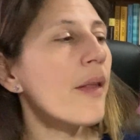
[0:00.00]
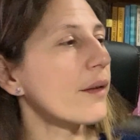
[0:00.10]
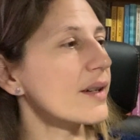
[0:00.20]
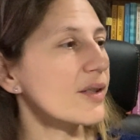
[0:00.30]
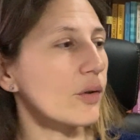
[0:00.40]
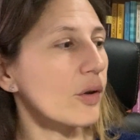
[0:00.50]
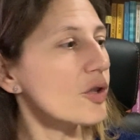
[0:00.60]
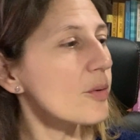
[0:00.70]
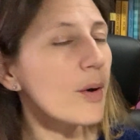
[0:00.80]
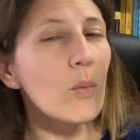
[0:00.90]
there is not going
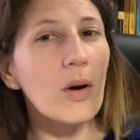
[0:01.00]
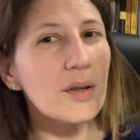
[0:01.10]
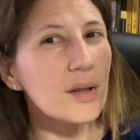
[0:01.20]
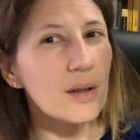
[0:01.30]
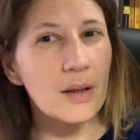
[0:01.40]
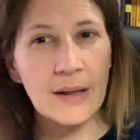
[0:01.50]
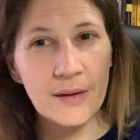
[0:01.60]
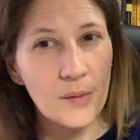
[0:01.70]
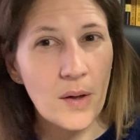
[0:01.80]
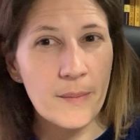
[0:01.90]
to be water in
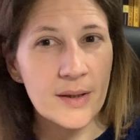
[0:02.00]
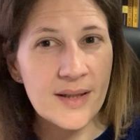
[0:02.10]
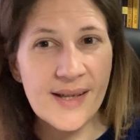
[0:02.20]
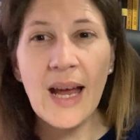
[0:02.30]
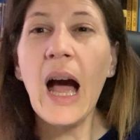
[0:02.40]
the rivers.